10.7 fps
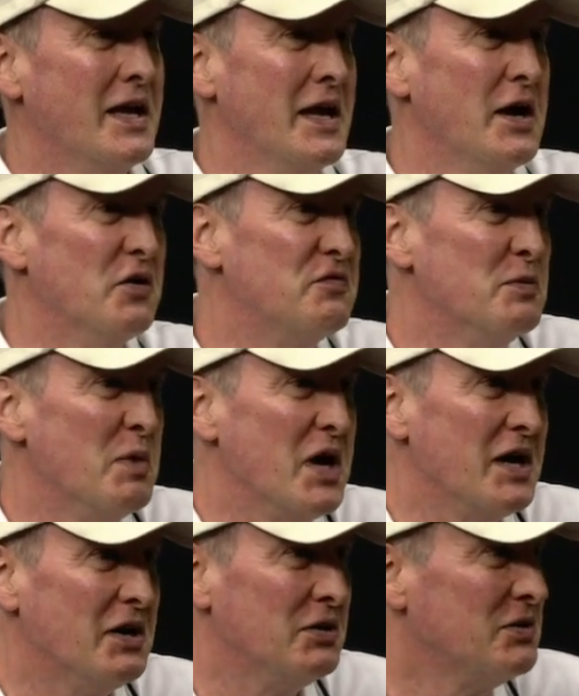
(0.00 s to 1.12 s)
alpha
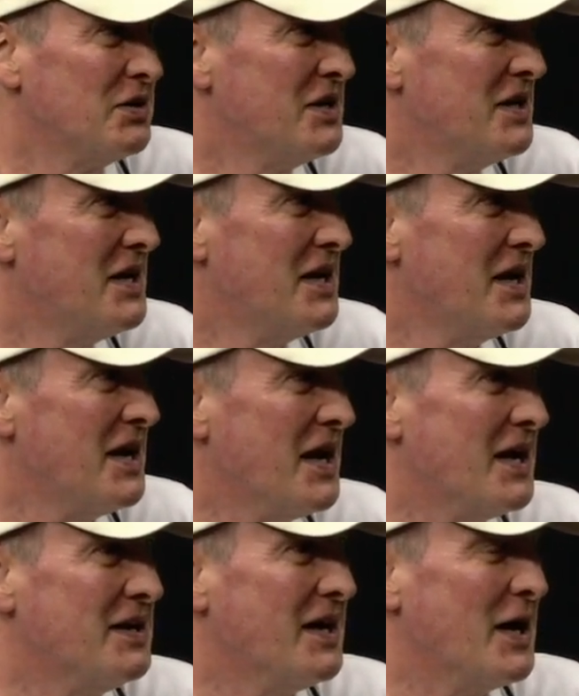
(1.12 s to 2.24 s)
male,
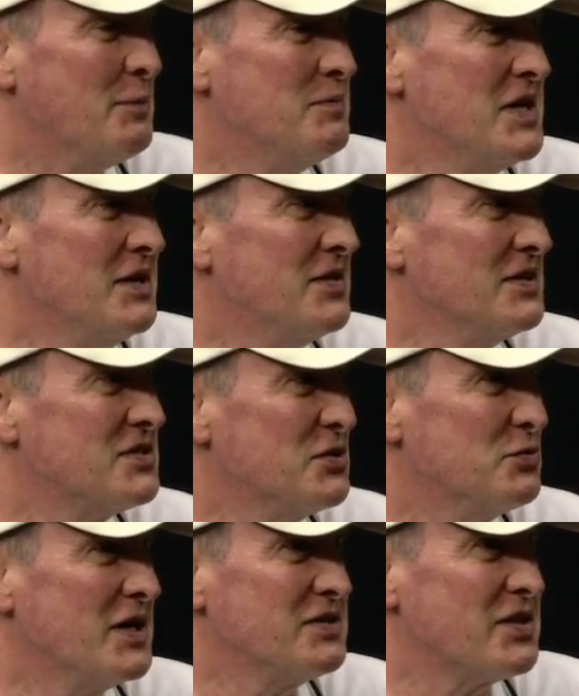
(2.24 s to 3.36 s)
and he thinks he
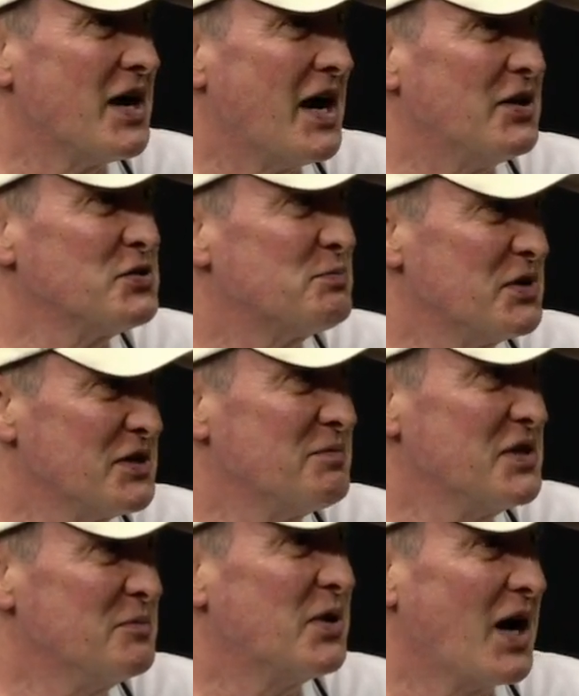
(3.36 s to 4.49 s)
runs the house, but
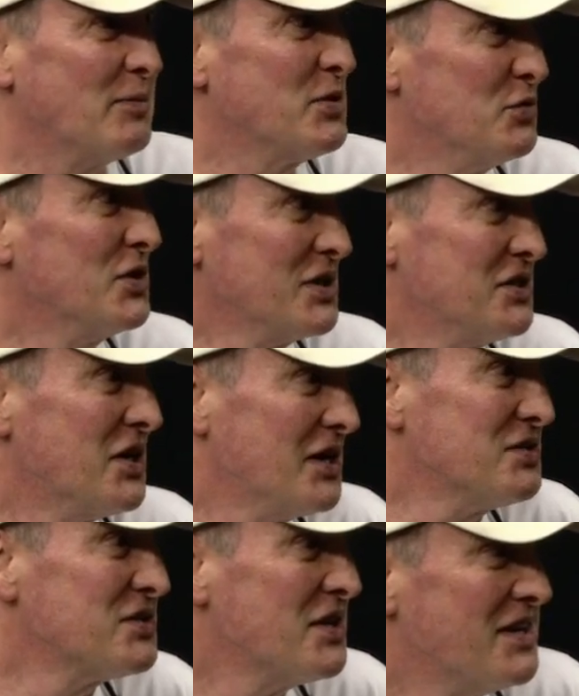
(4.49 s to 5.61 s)
he probably really
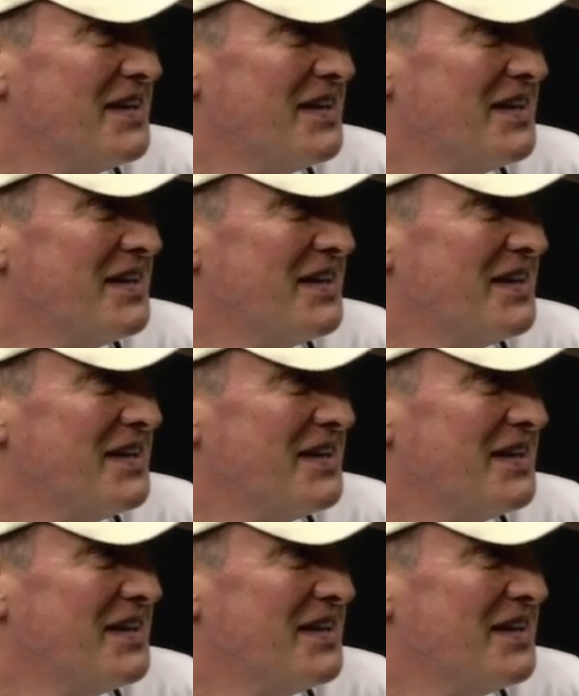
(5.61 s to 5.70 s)
does.